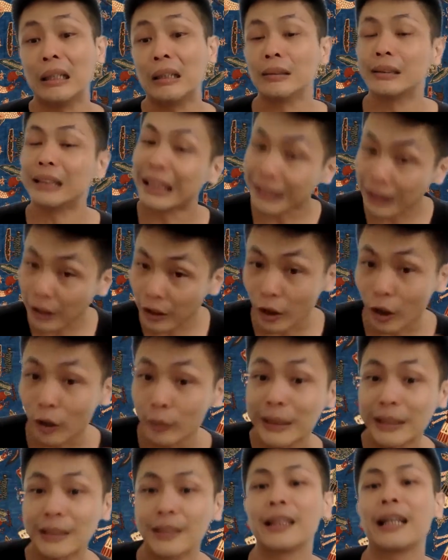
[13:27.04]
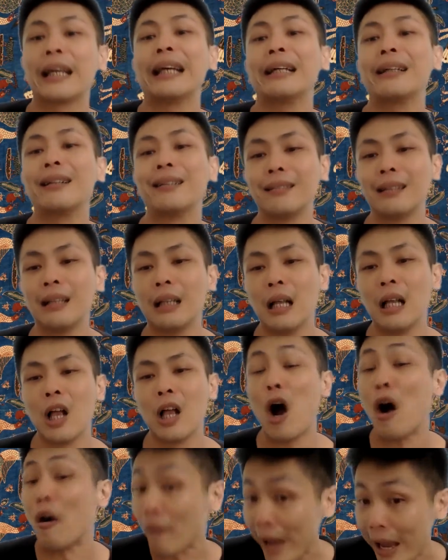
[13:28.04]
the economic scale
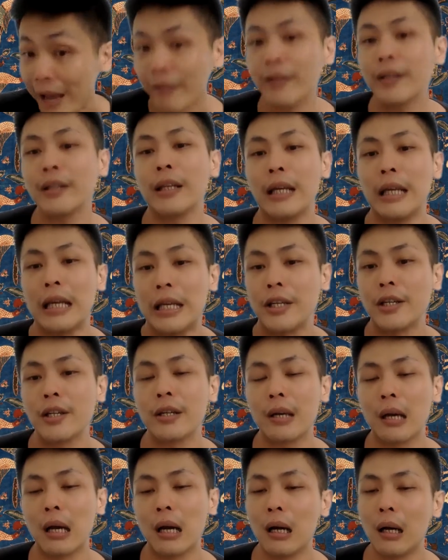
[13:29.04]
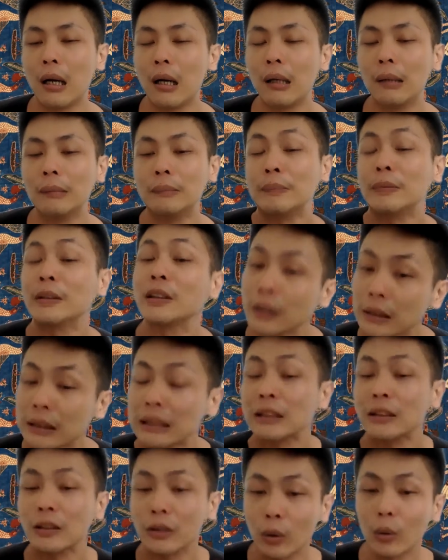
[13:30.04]
of heritage because
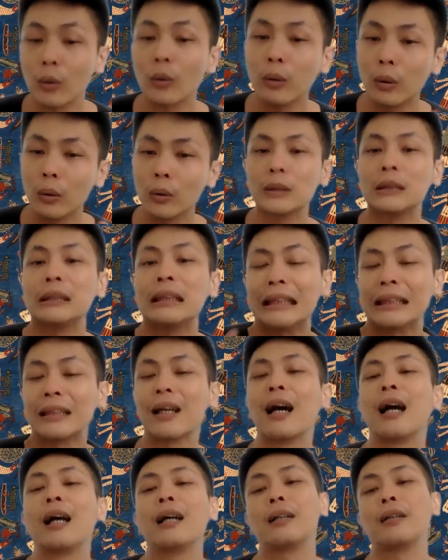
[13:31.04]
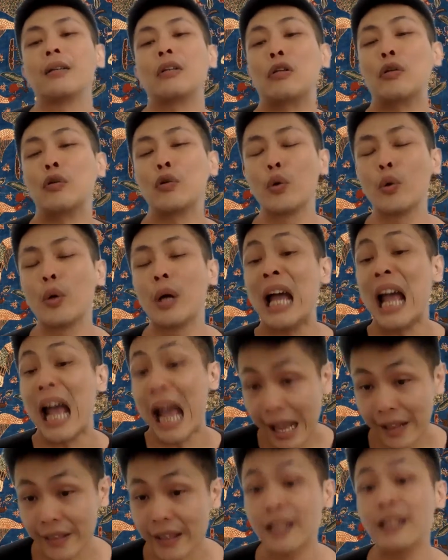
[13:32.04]
it's so closely tied to
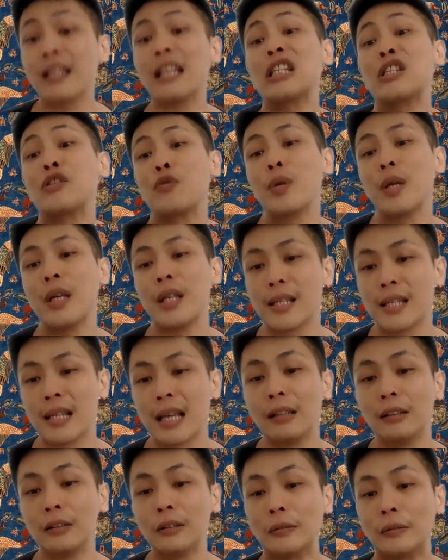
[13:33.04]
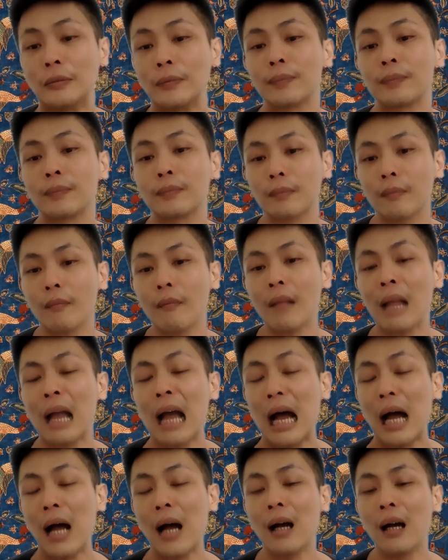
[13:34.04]
an industry itself.
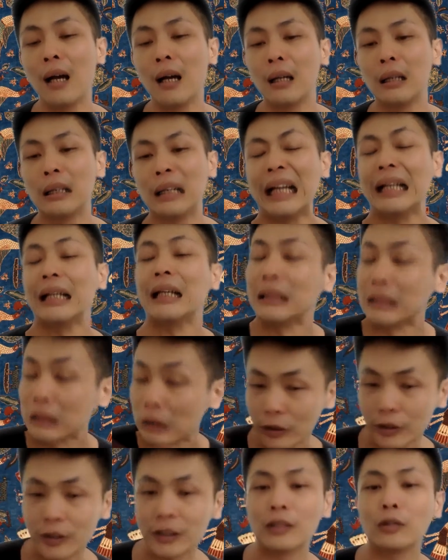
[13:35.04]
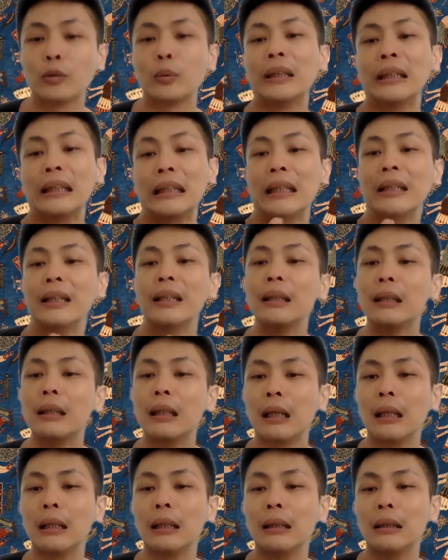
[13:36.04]
And consequently,
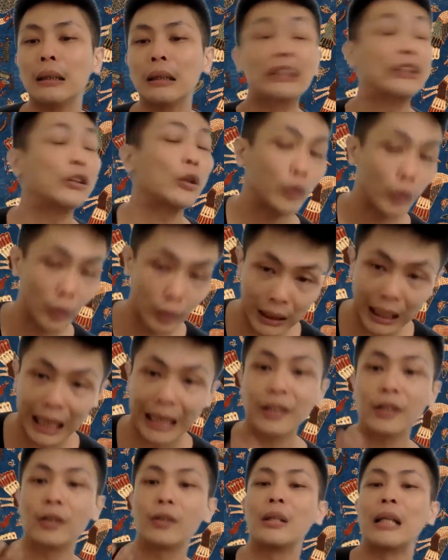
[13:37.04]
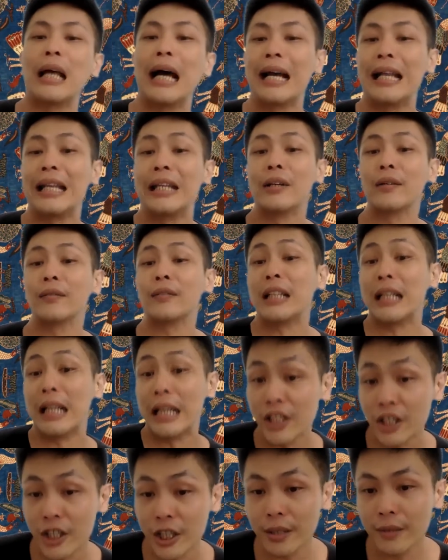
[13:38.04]
it's also tied to the idea of the
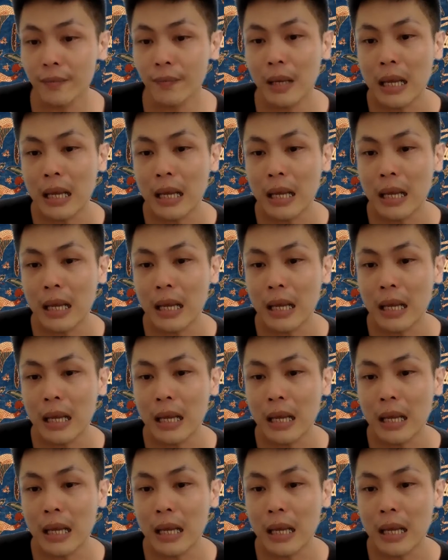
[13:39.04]
nation.